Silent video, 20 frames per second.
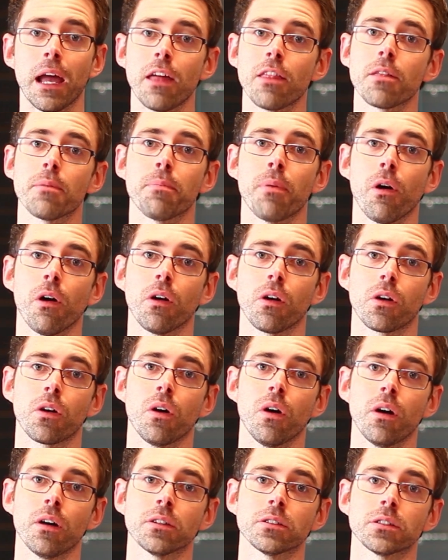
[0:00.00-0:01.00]
and the part
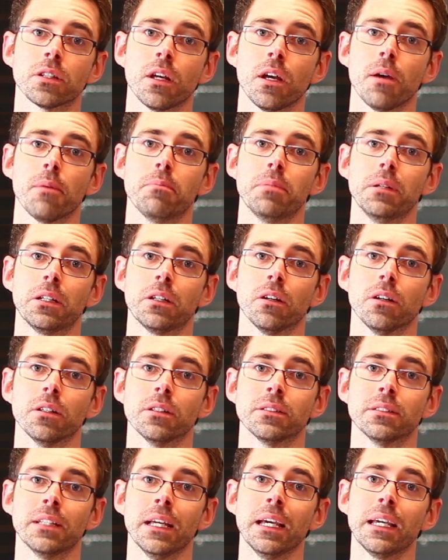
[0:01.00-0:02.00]
cost
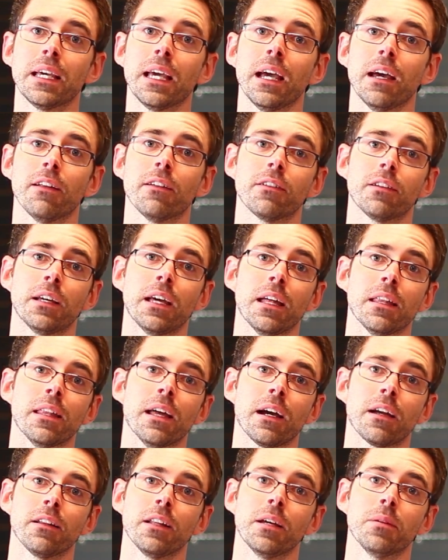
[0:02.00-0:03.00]
because they can't get
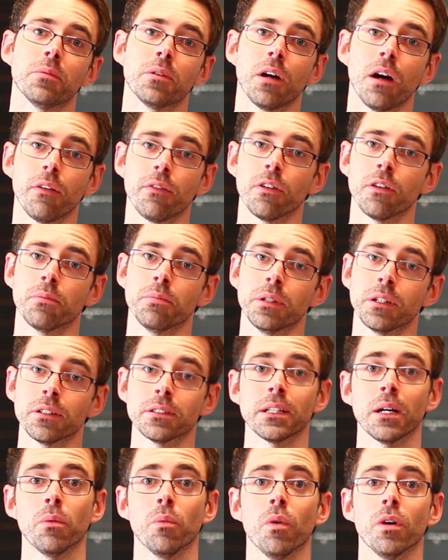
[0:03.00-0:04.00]
that claim covered because
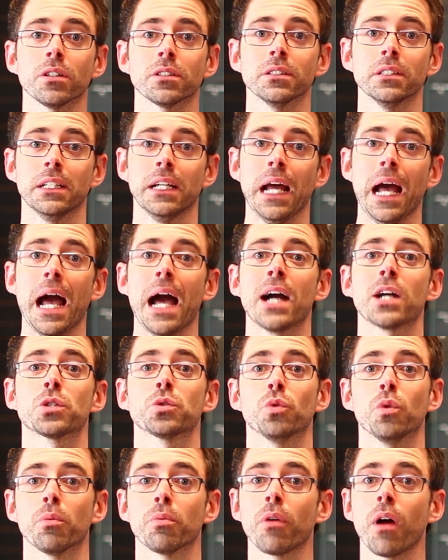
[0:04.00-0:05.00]
that wasn't the
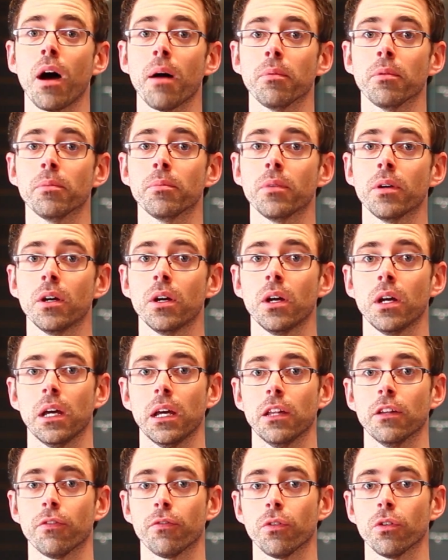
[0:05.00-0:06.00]
actual problem
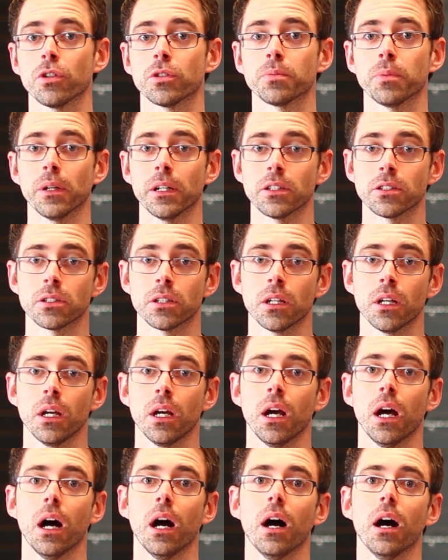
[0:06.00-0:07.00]
in the first place.
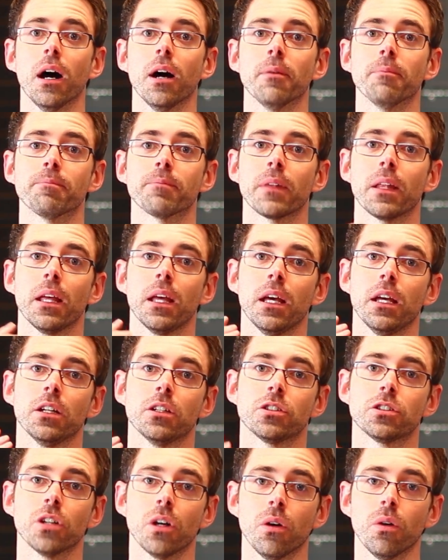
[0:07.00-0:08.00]

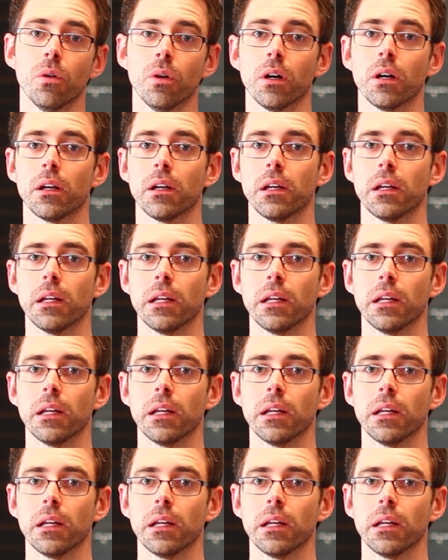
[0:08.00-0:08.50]
So